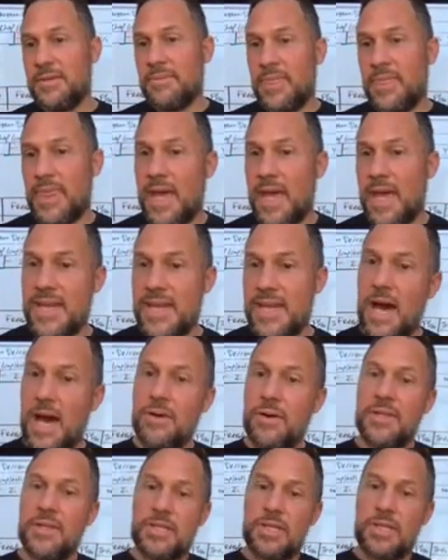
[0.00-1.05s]
And
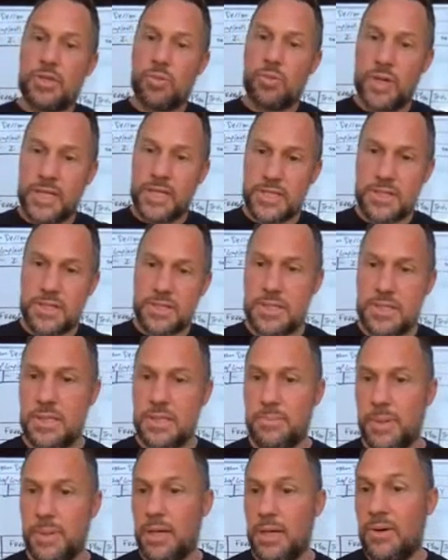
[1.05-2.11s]
now this is when it starts
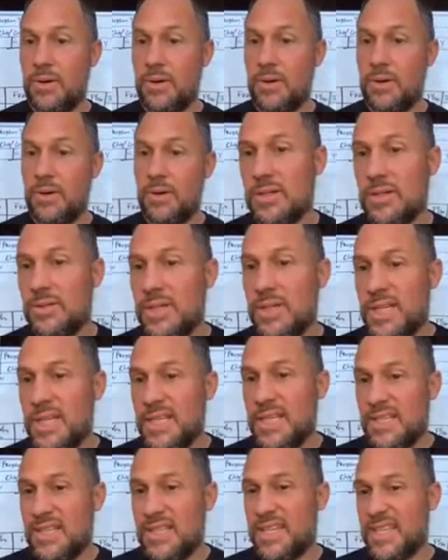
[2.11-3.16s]
to blow up. So
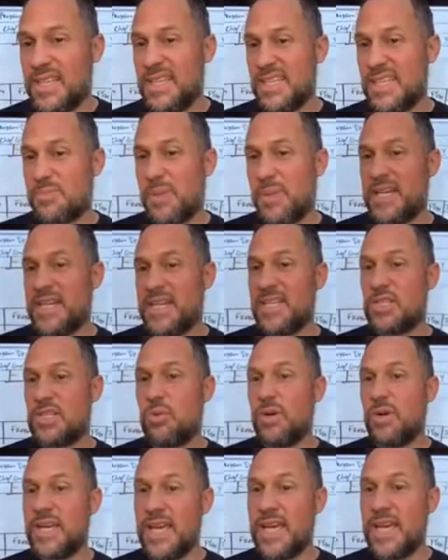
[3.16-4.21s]
look at this, by day
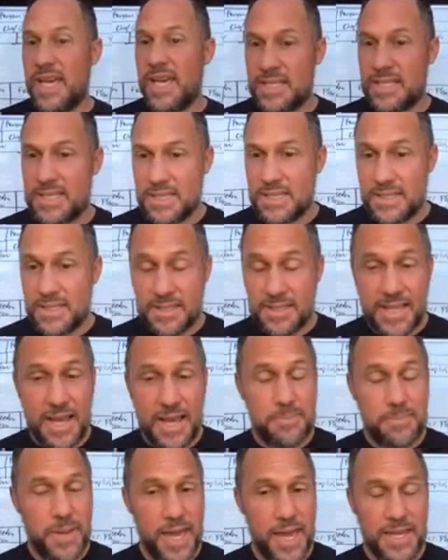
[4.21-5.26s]
28,
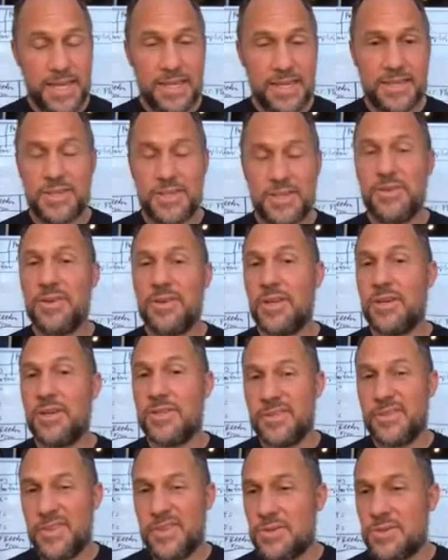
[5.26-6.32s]
that penny, those
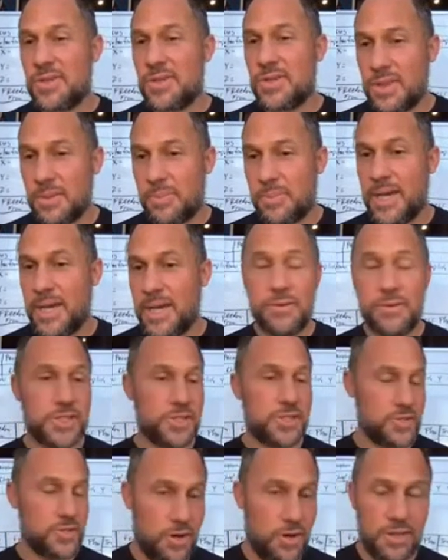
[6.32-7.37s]
of you who took the penny, which
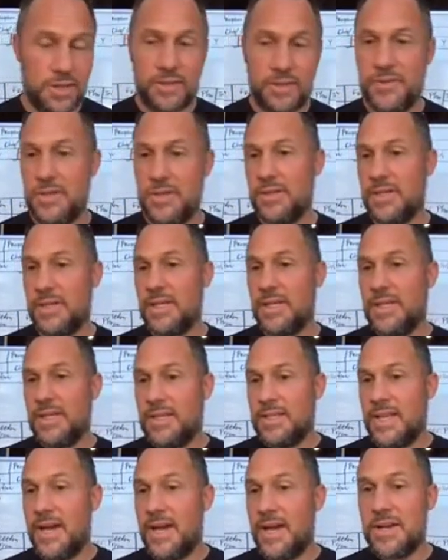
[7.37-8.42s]
is all of you,
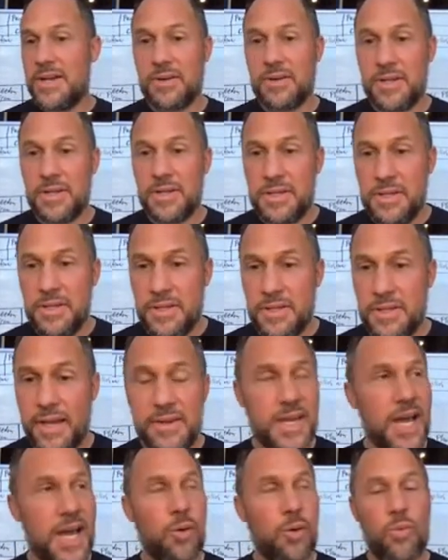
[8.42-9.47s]
now you
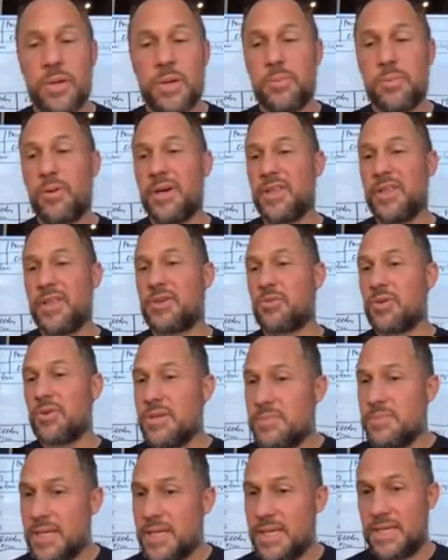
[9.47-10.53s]
got
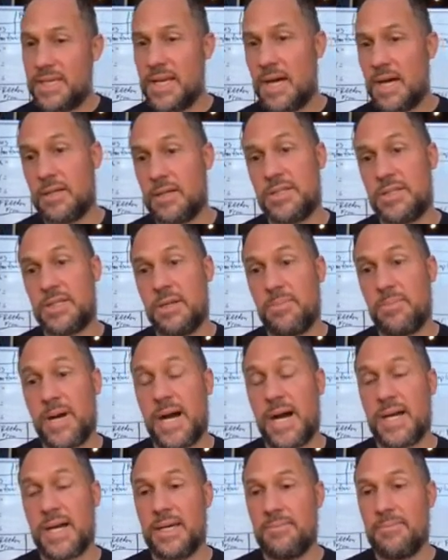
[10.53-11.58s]
$1.3 million in your
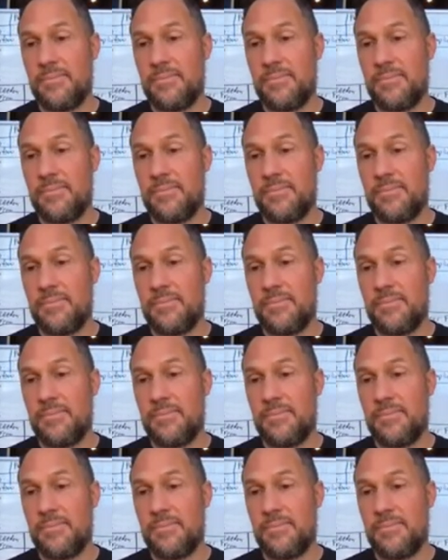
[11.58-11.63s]
pocket.